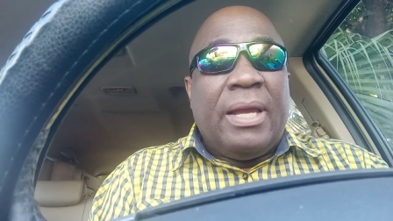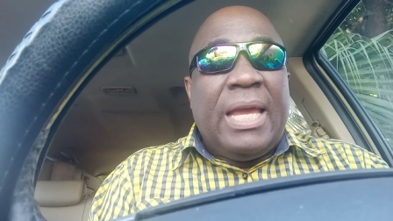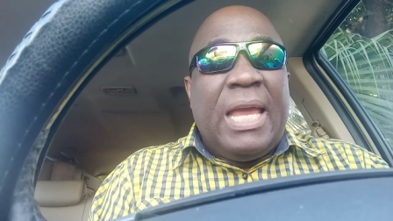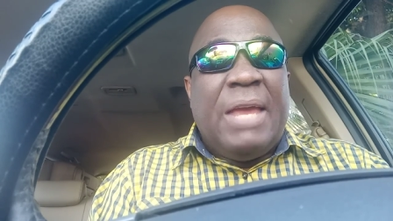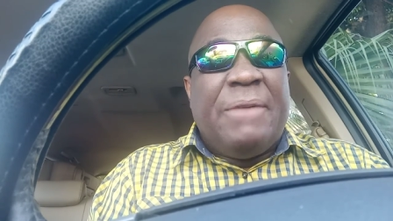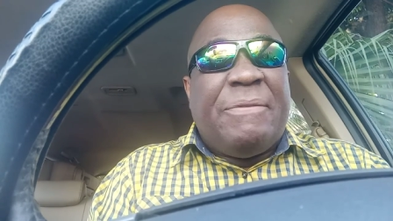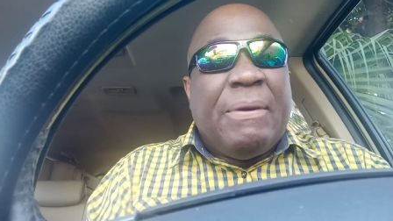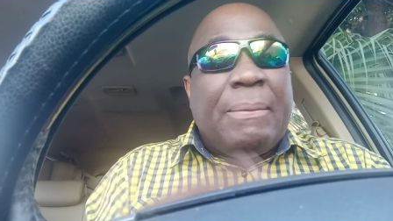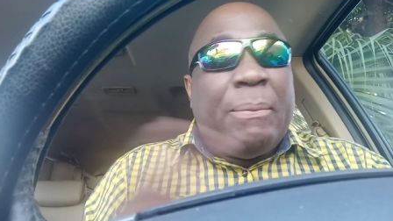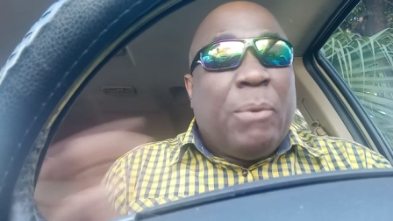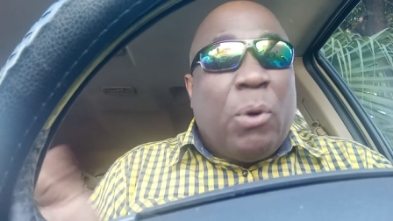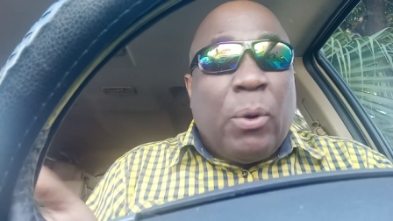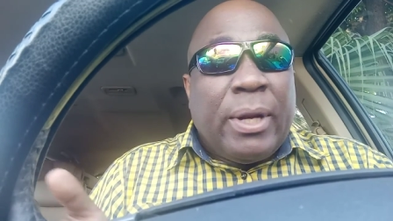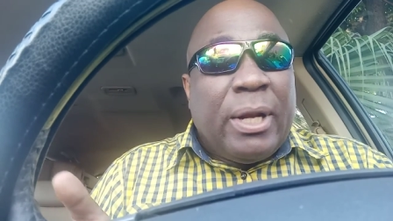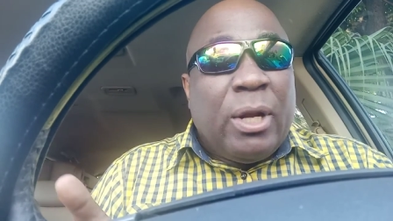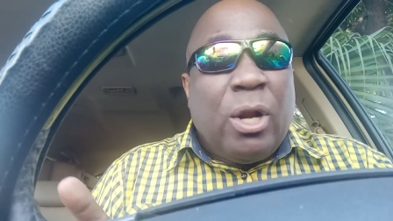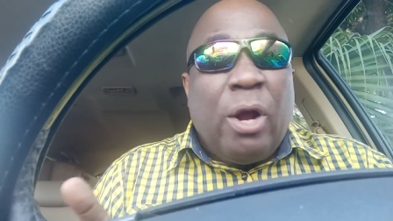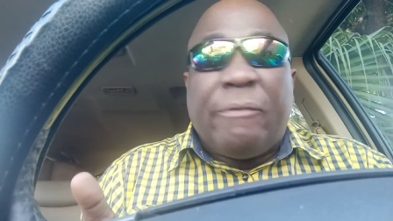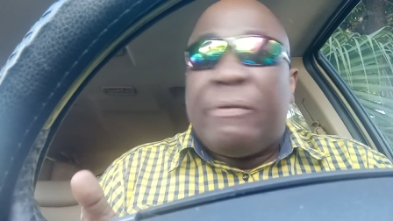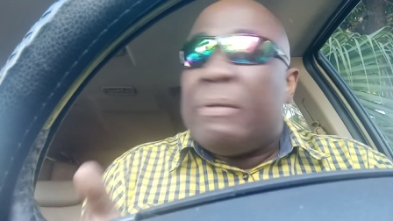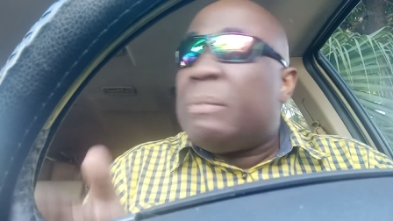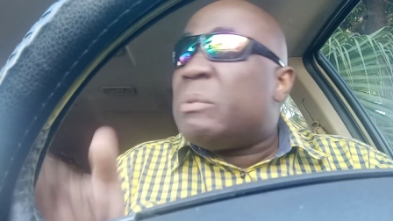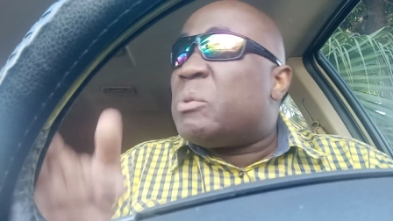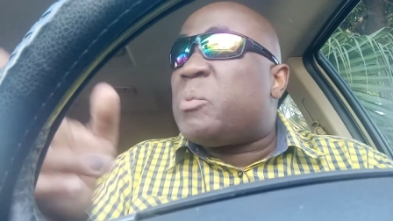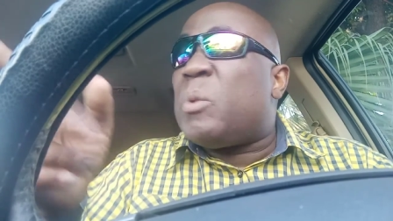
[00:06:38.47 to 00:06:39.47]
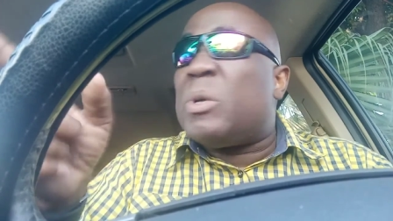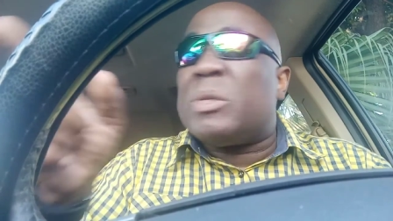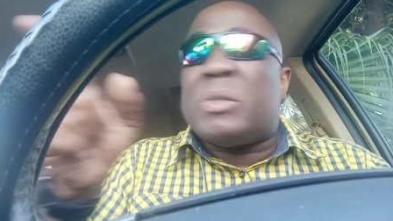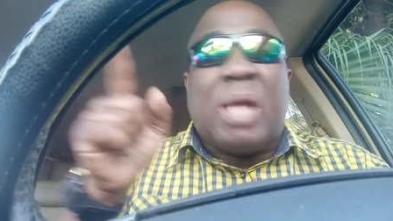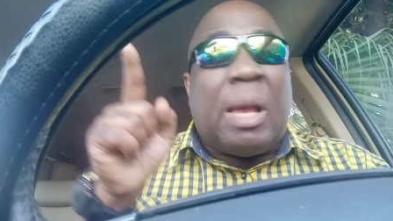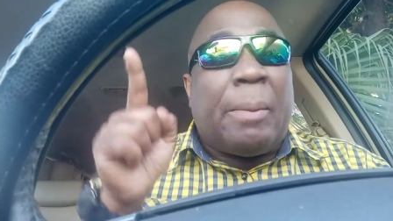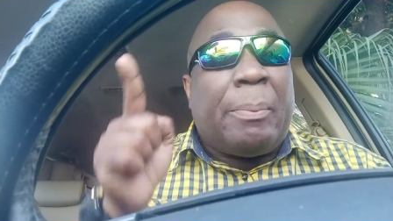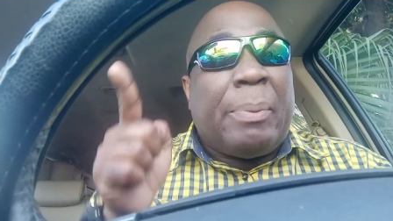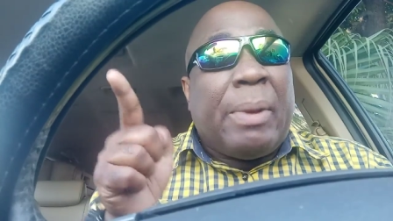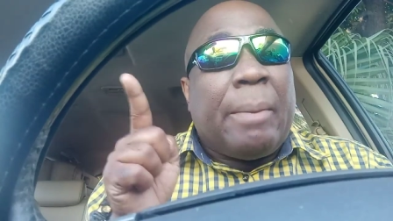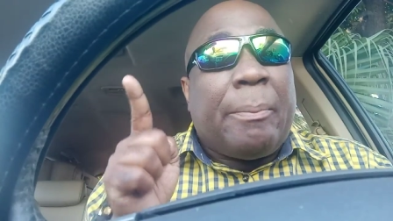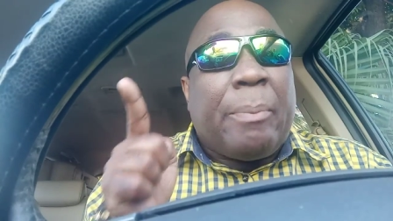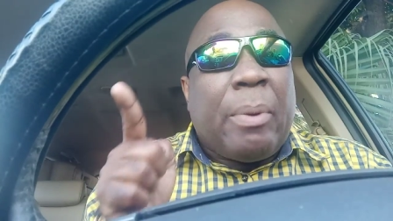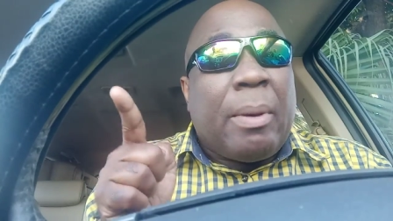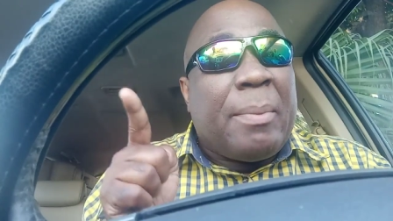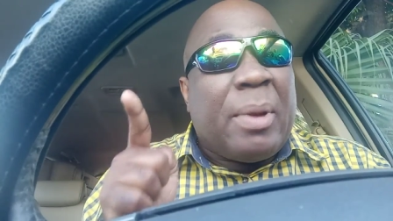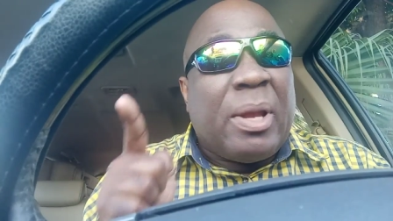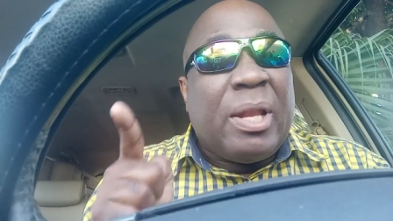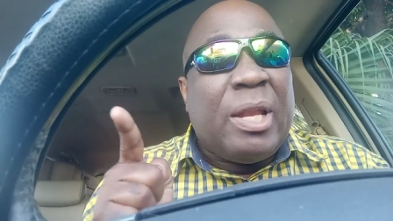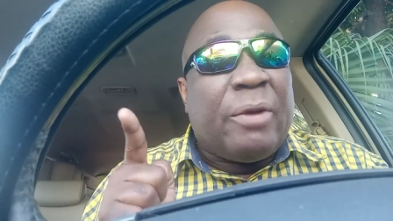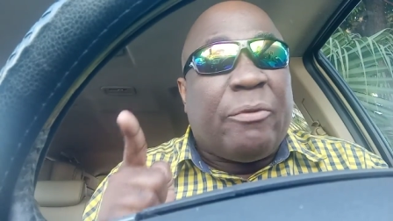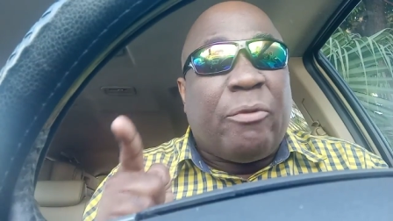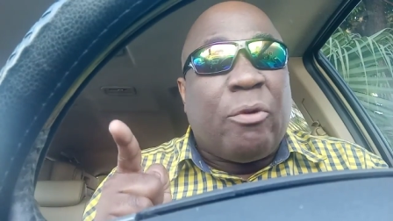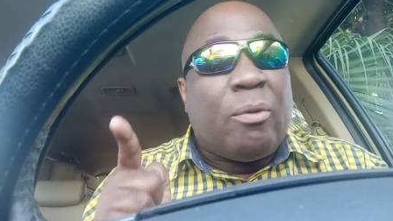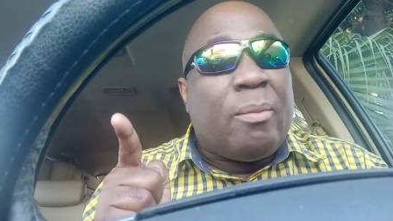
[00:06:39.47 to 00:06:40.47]
if him good enough, he's supposed to play Premier
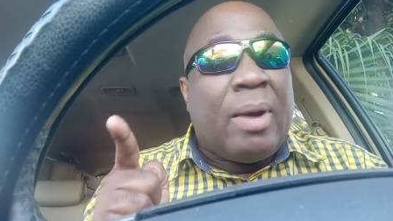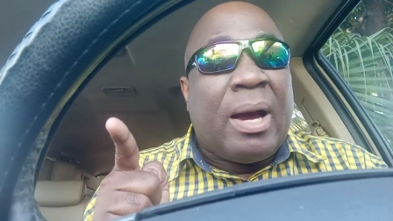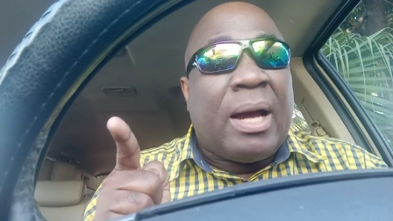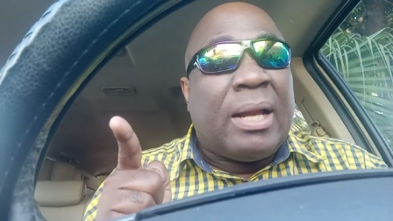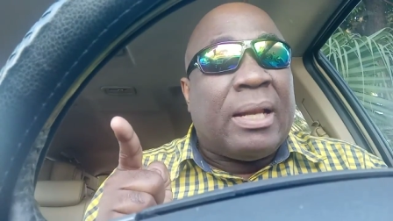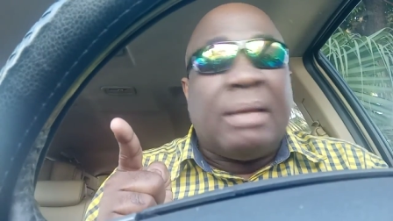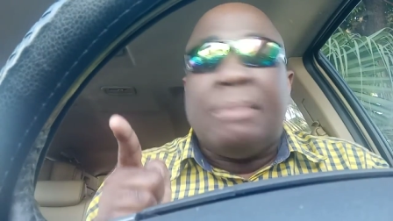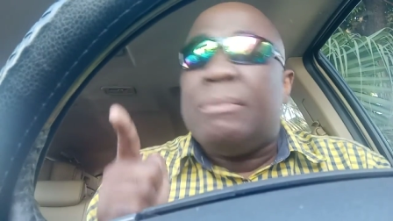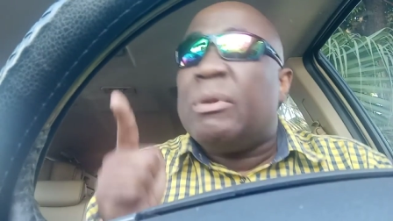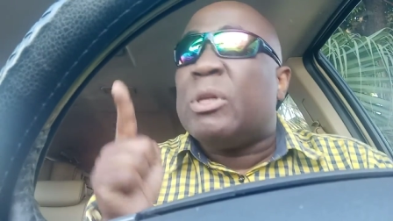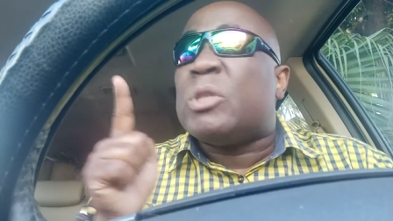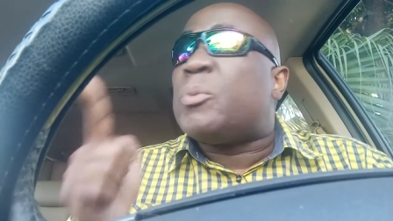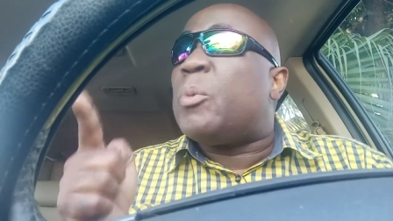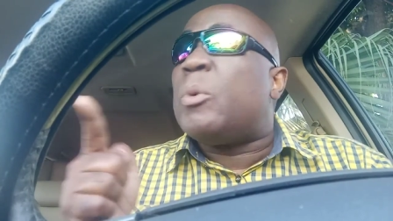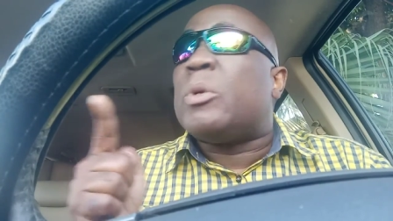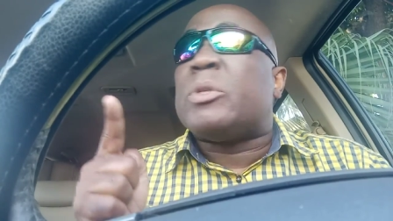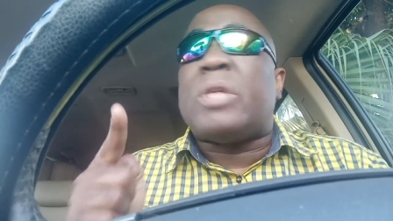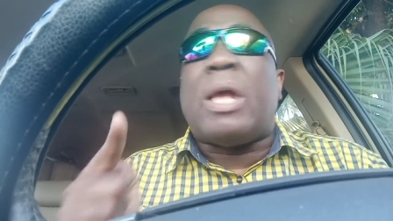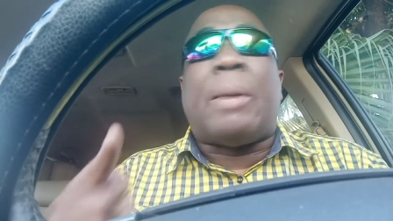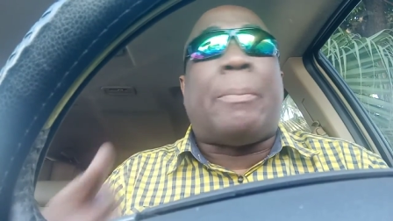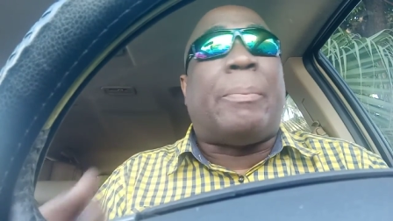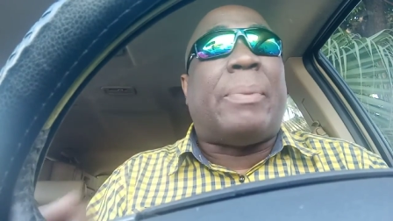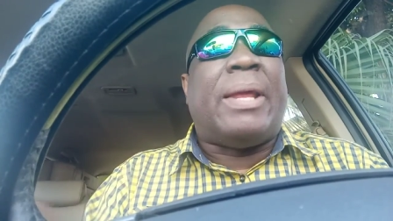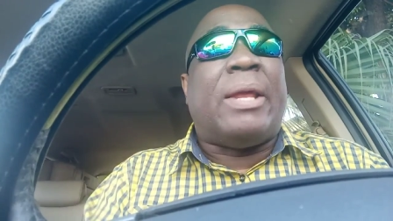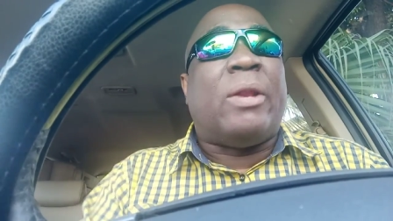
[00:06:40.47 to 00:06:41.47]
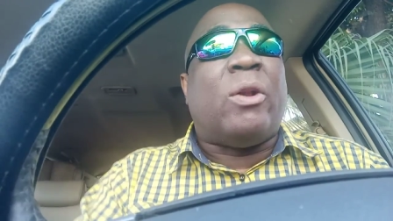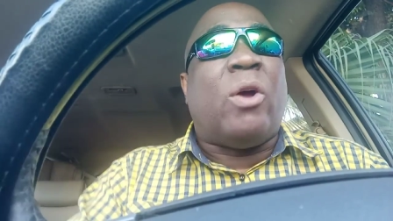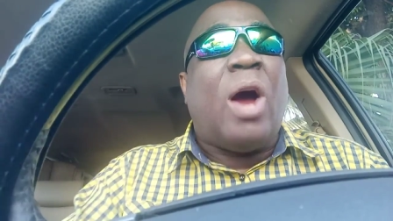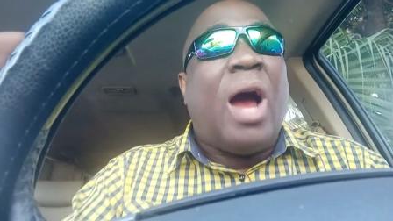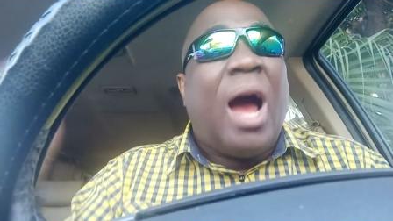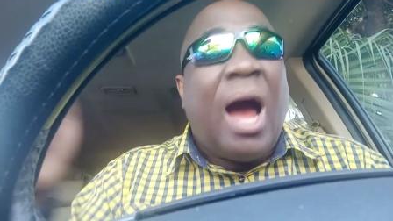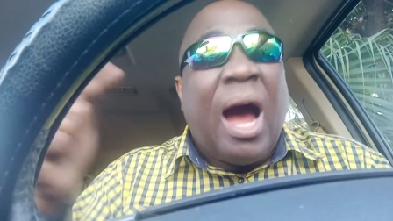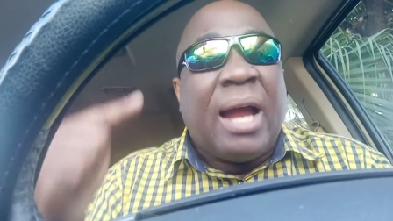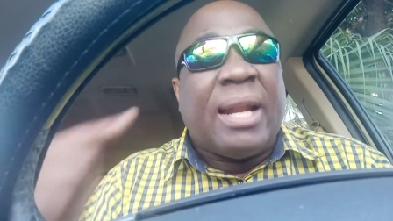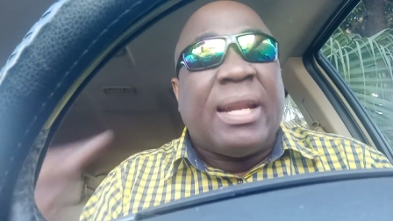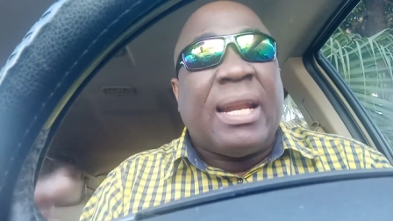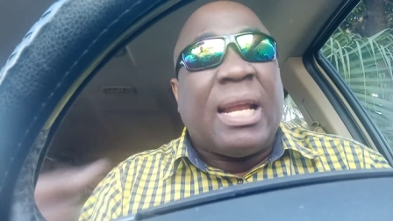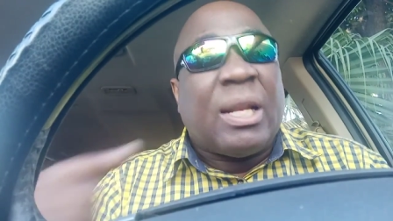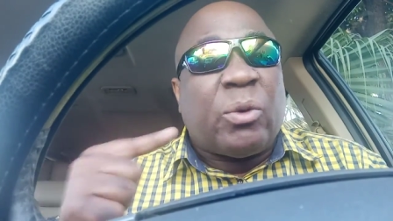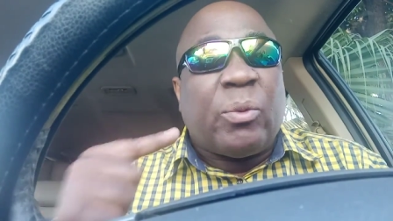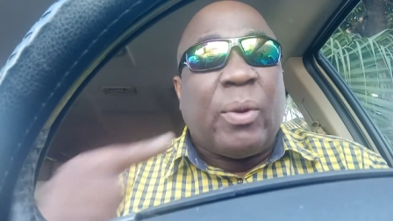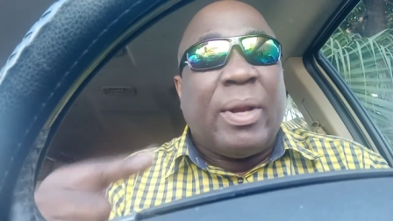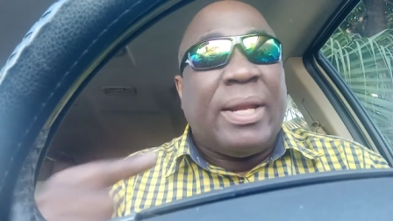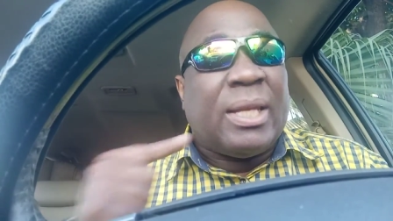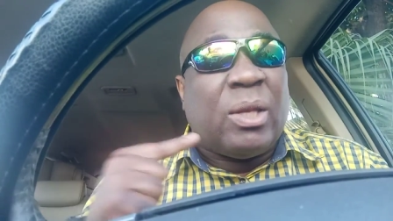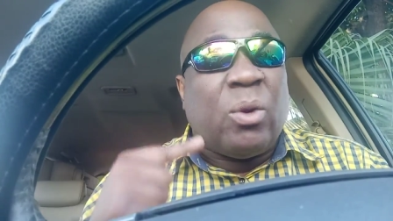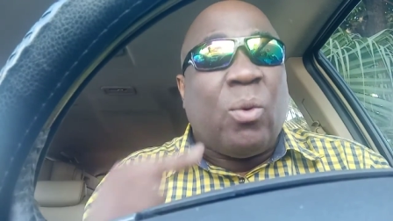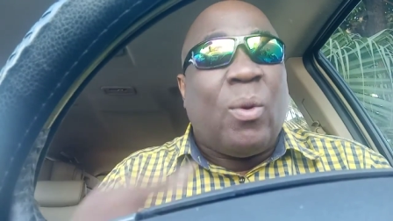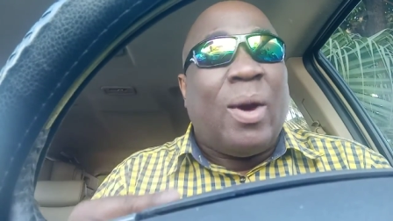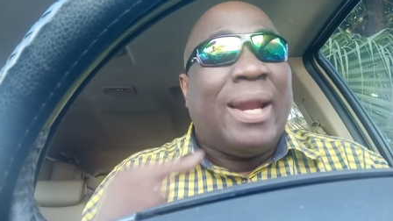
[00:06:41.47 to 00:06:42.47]
League football. He's not supposed to play in under
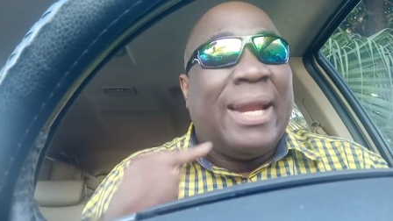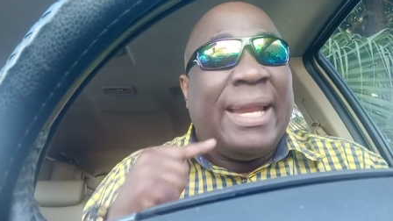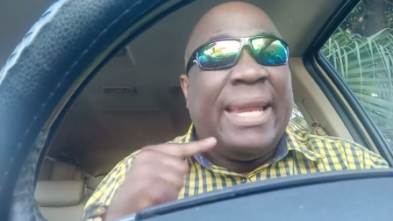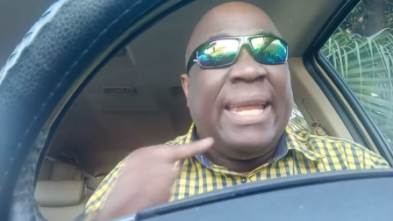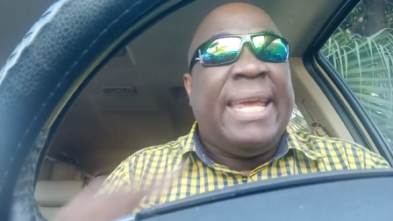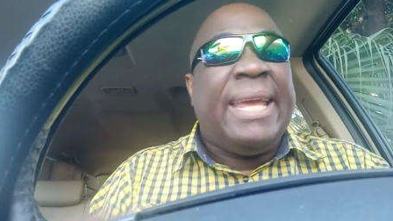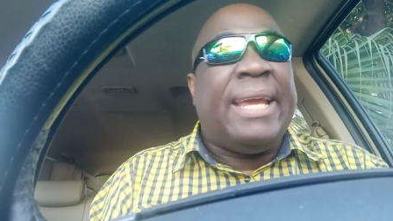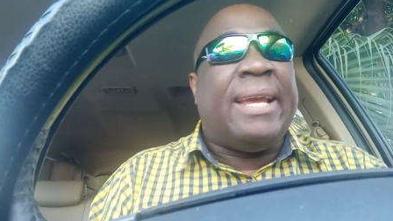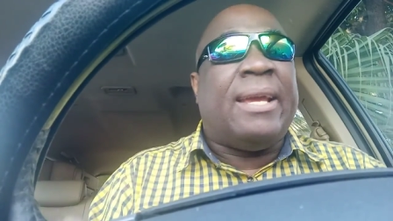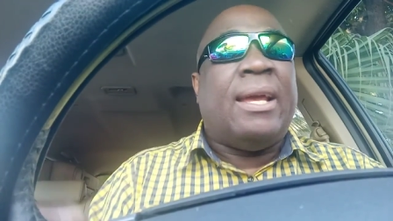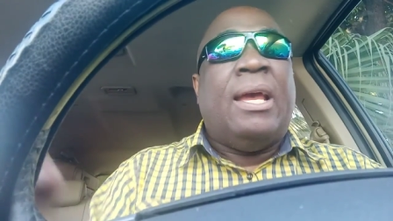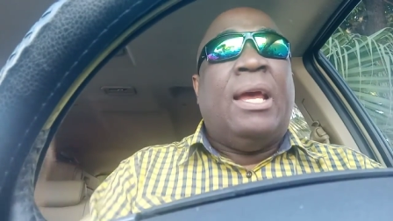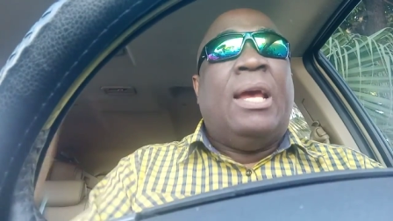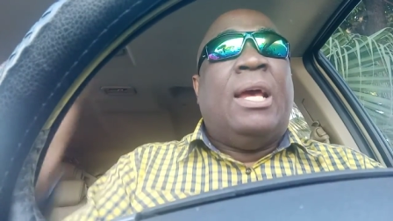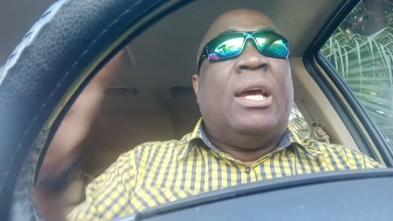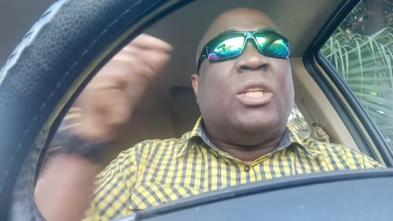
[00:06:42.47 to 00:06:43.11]
21 league.